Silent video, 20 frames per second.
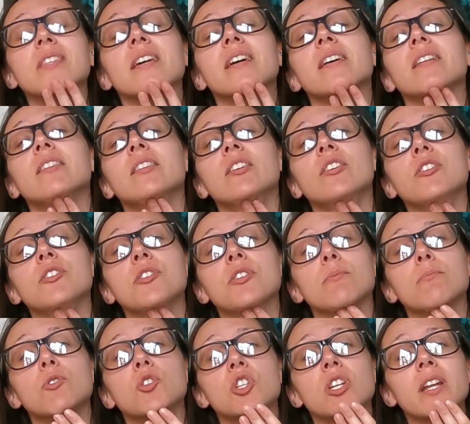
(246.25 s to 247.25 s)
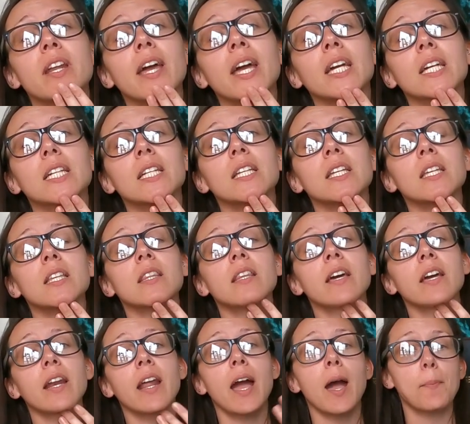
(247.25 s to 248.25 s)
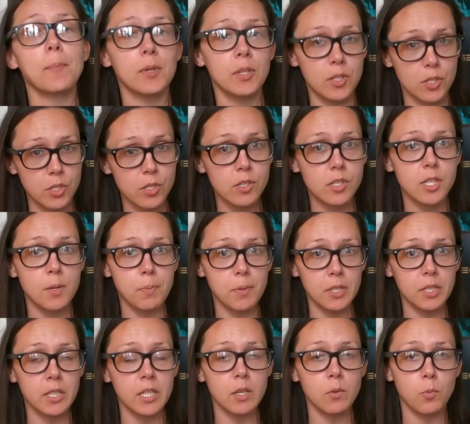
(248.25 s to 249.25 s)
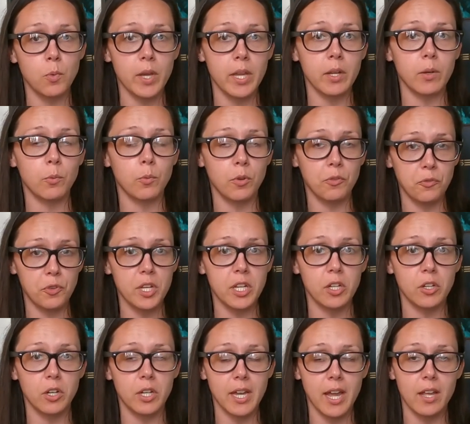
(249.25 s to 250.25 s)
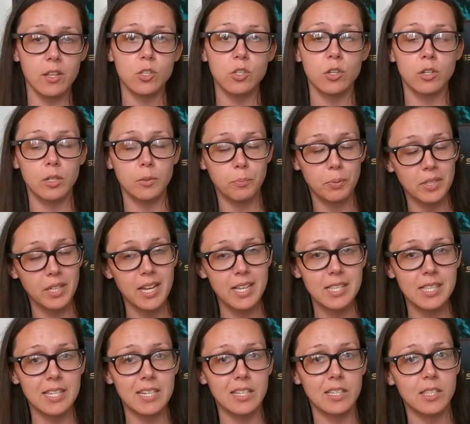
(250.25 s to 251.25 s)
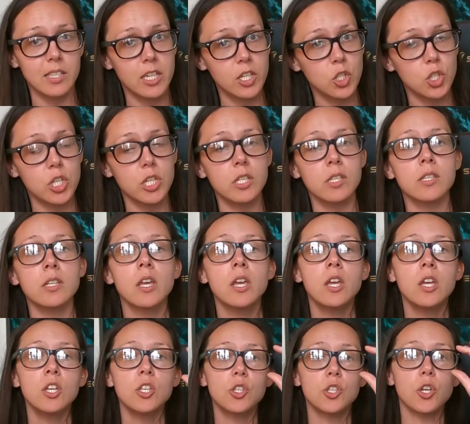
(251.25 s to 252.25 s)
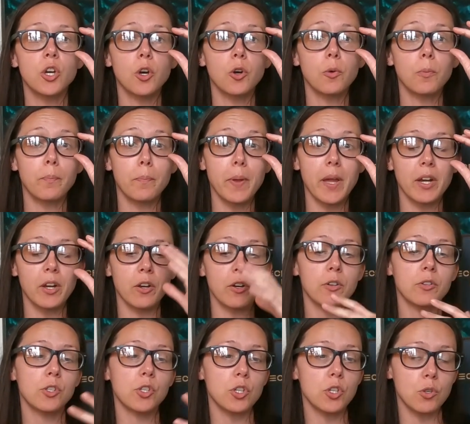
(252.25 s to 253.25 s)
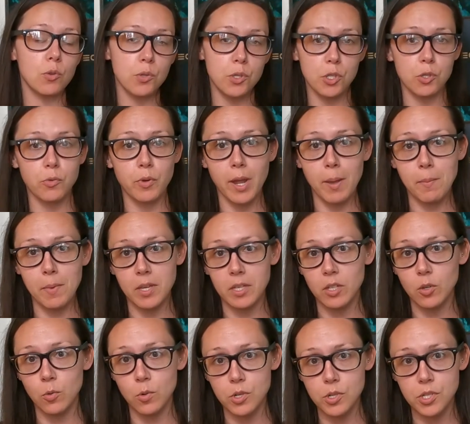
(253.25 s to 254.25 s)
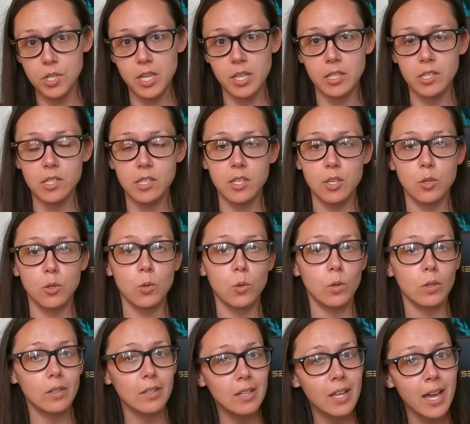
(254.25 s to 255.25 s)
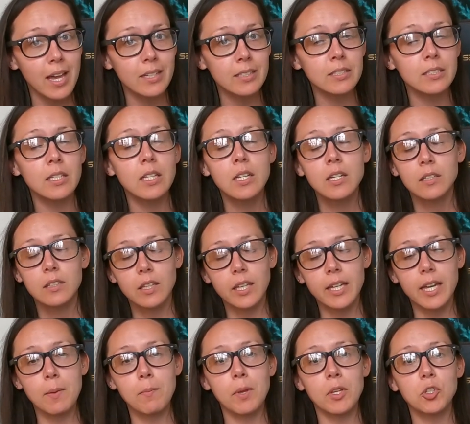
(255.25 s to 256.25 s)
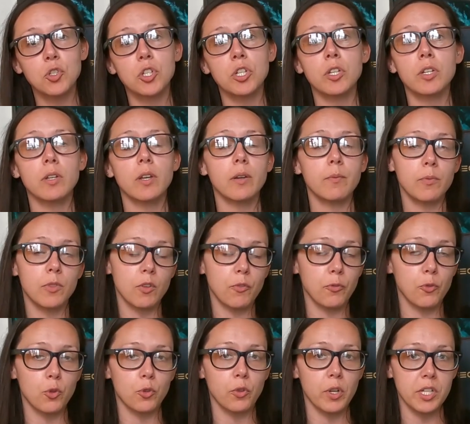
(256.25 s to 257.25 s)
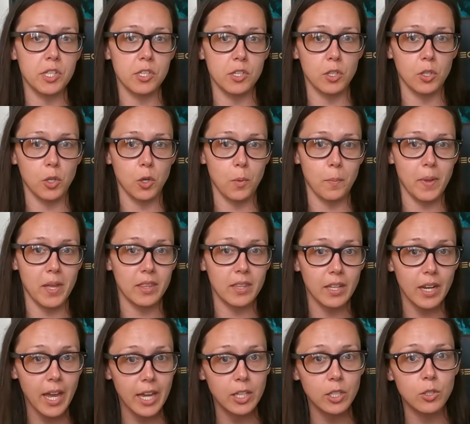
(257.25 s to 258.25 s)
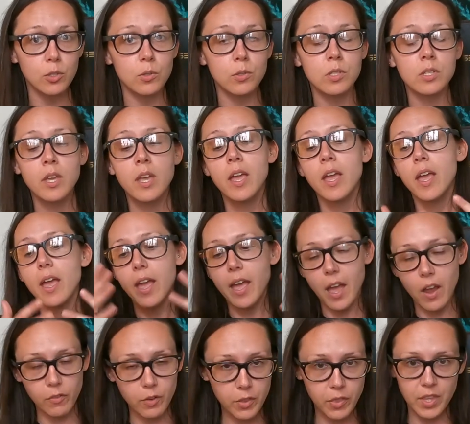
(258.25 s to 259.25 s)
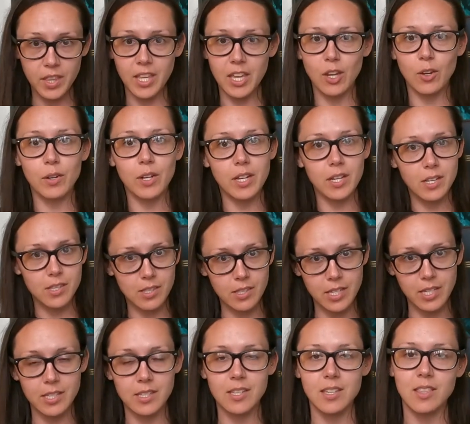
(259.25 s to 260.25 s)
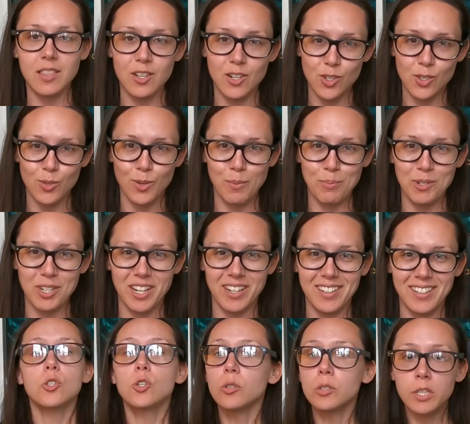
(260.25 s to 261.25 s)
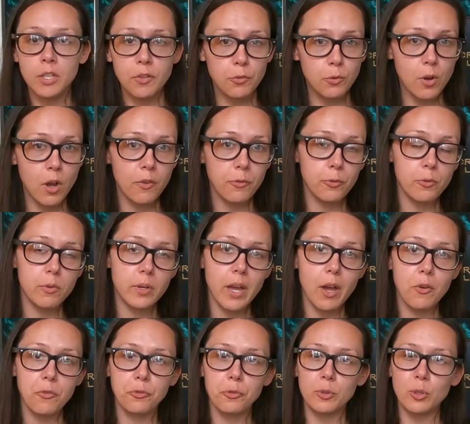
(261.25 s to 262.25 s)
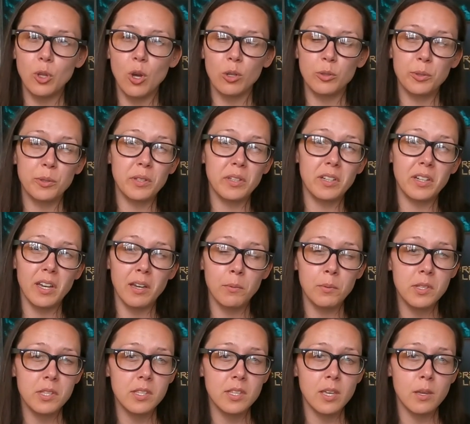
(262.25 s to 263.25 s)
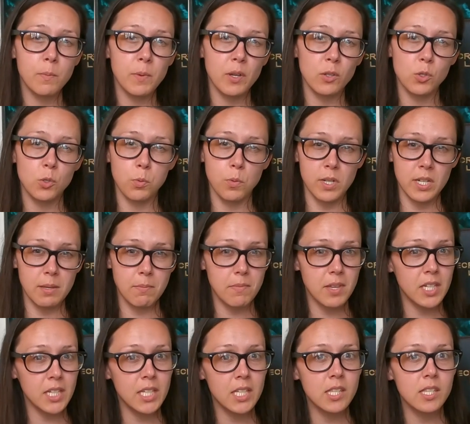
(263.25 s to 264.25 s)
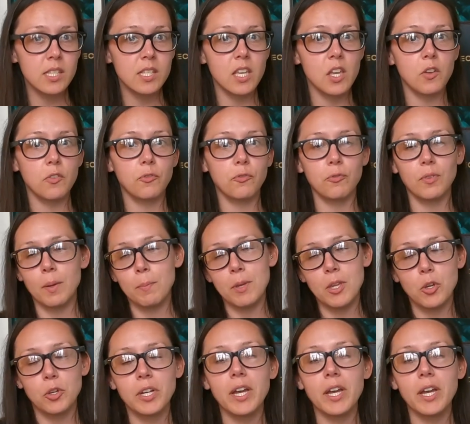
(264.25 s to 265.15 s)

that there's some chin acne that happens typically when we're feeding our cats on plastic dishes. So better to use ceramic or stainless steel or glass. Like I mentioned, the food grade silicone mat that I use, everything that you need is linked in the description. Don't leave raw food out for longer than I would say about 20 minutes. Your